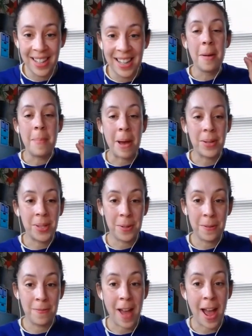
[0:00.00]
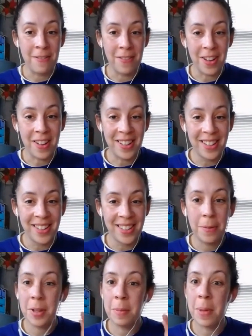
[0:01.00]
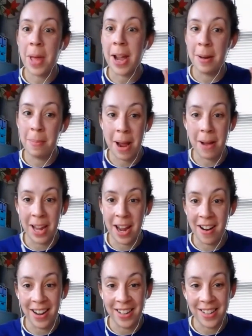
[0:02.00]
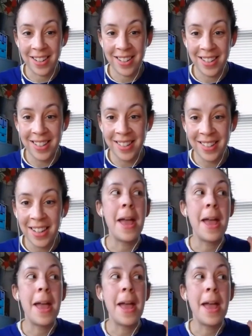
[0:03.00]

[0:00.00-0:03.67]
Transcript: about survival with black and brown characters